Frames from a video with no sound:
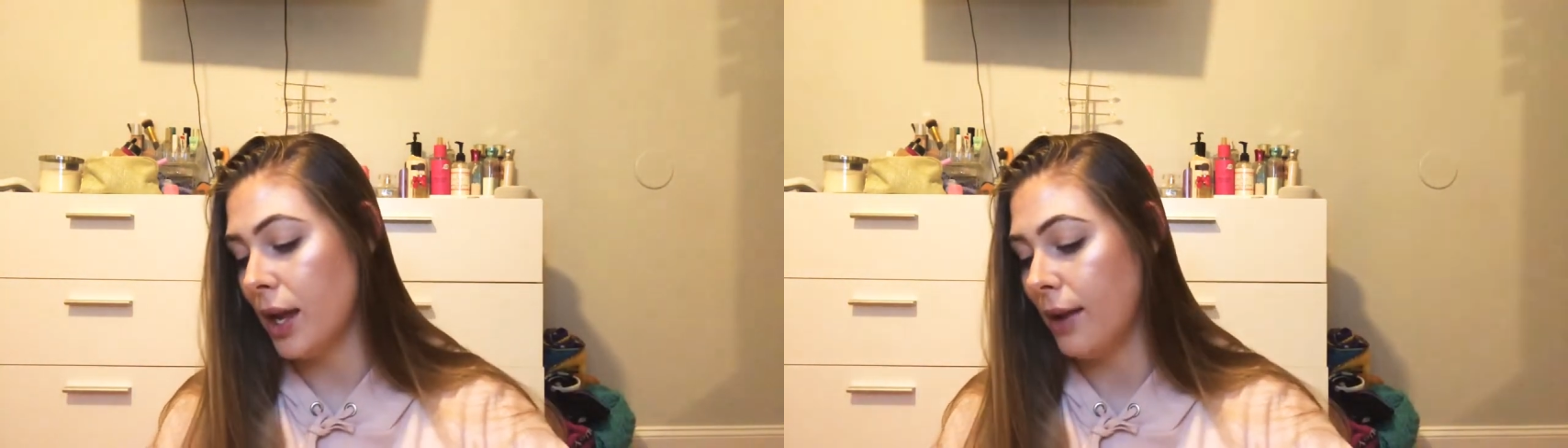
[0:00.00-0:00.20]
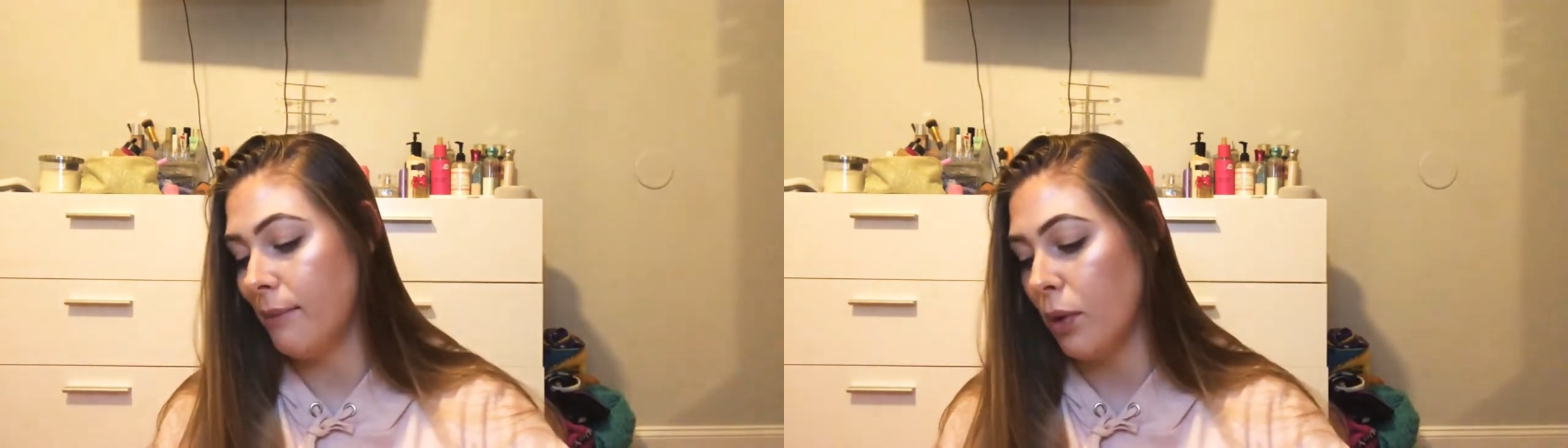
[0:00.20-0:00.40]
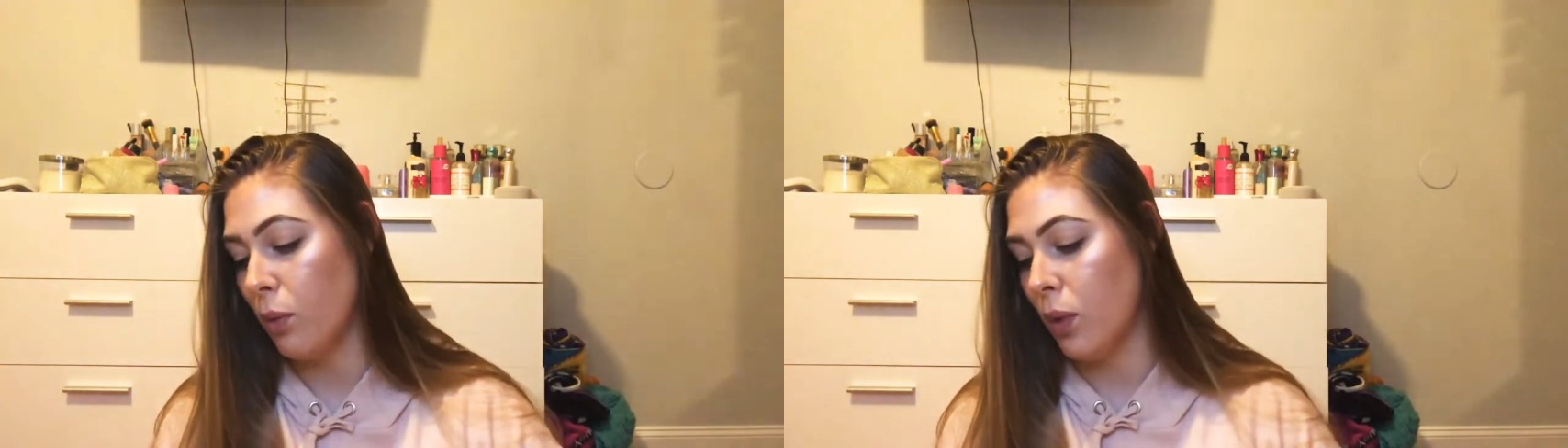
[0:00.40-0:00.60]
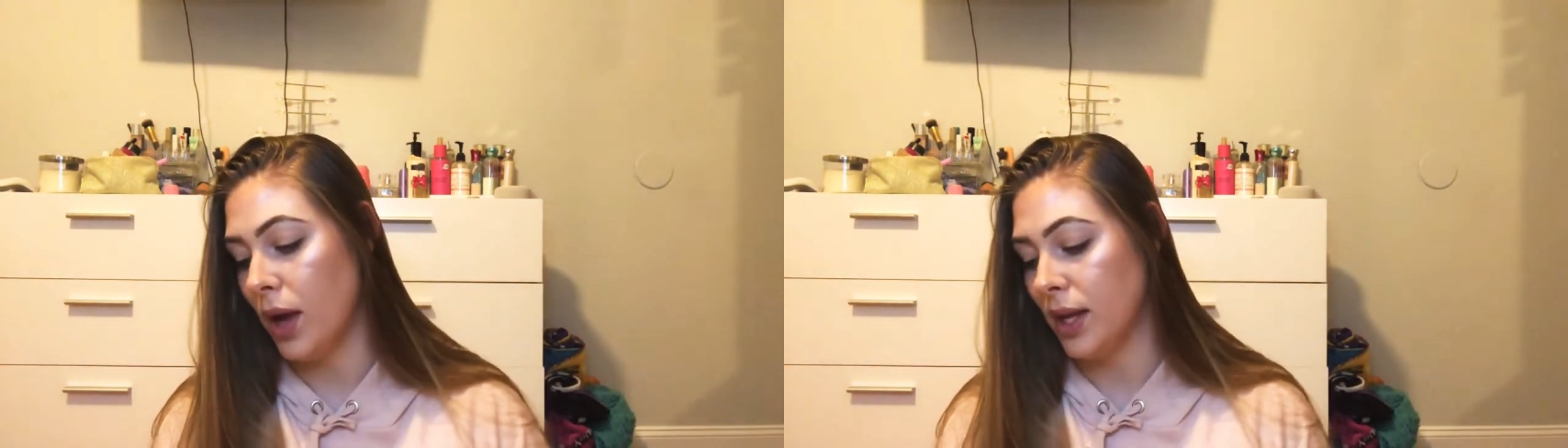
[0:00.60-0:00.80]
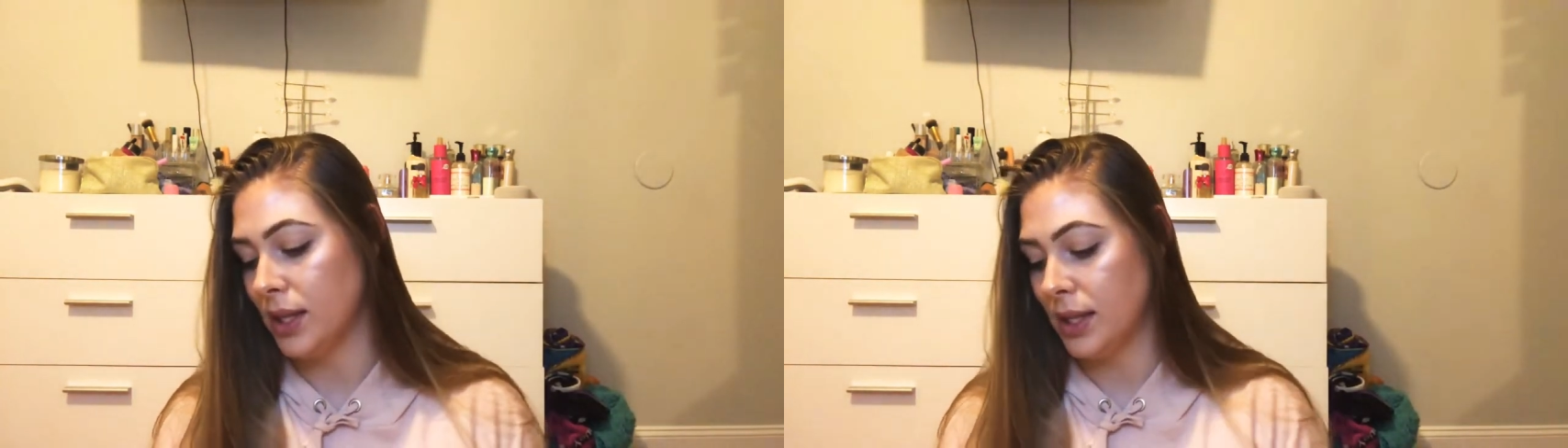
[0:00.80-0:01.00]
him
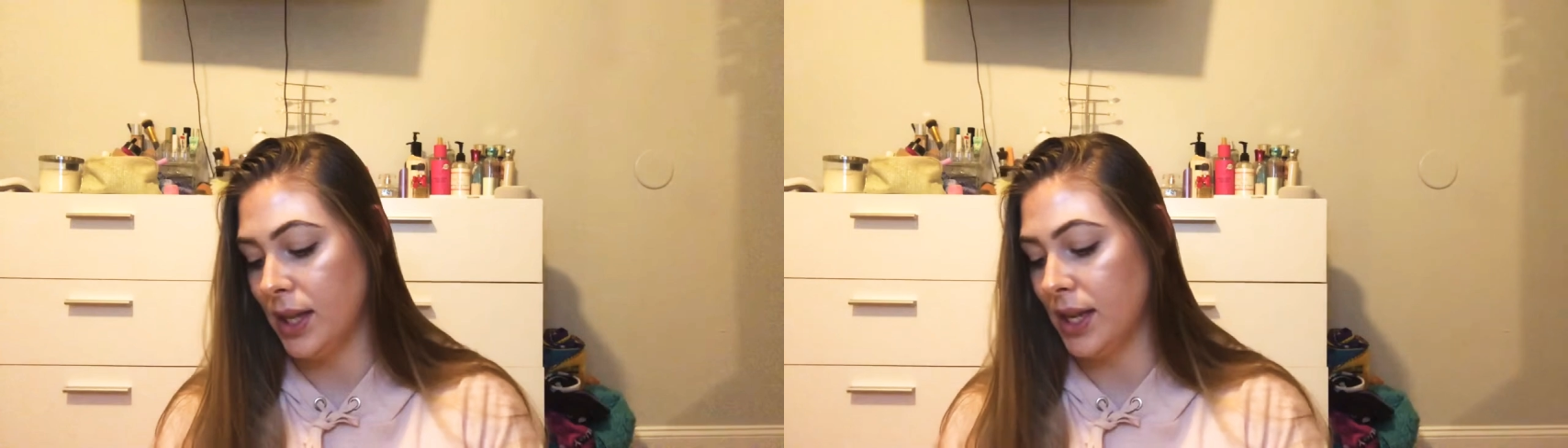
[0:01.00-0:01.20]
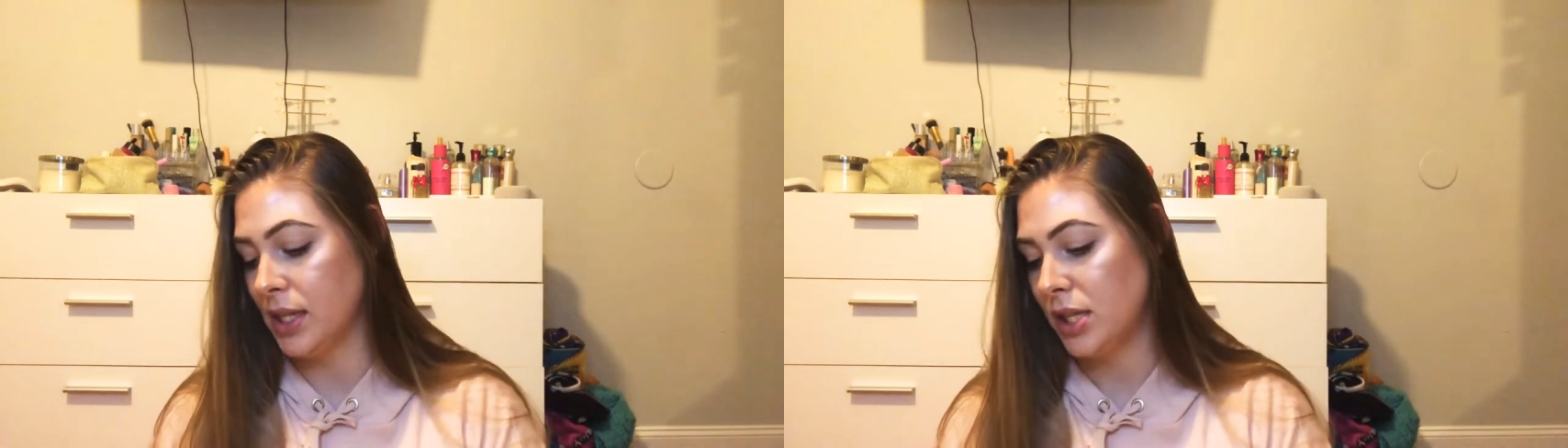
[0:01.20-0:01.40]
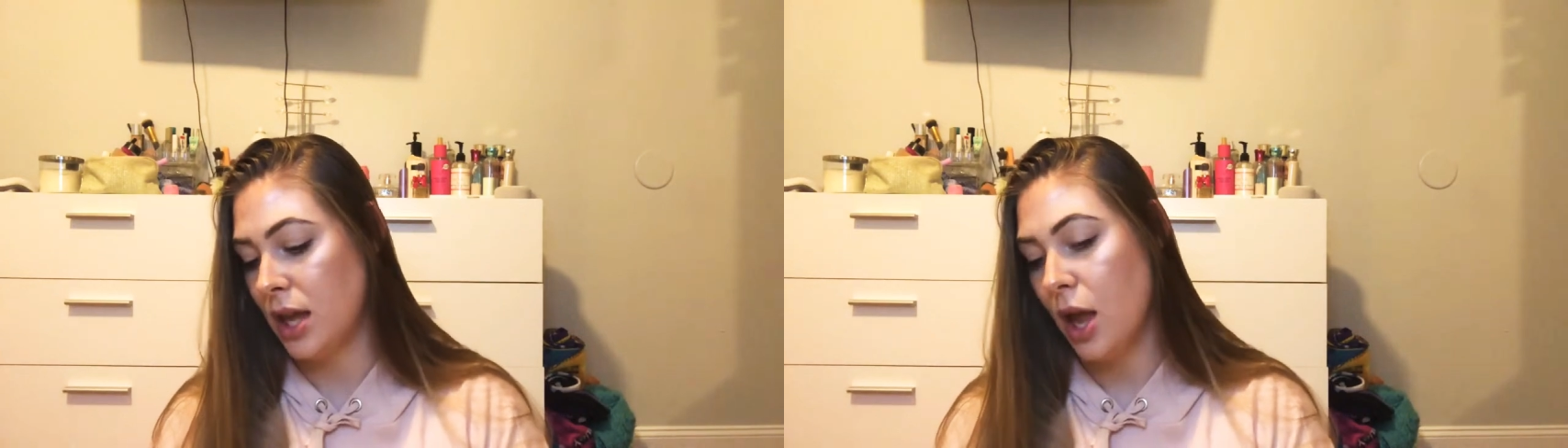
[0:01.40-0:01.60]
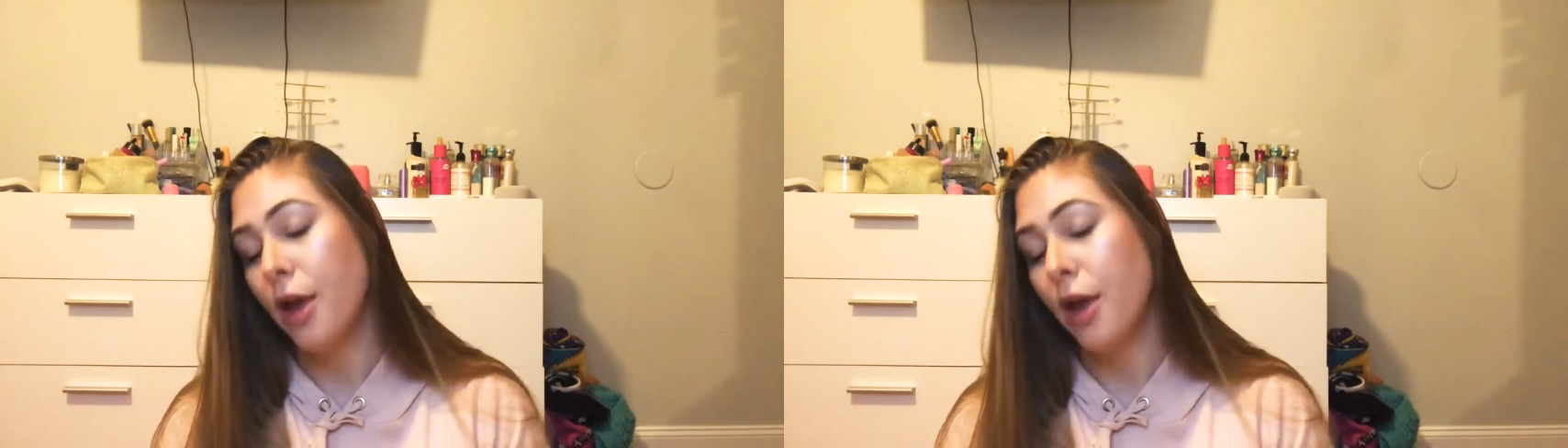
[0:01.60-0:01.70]
was this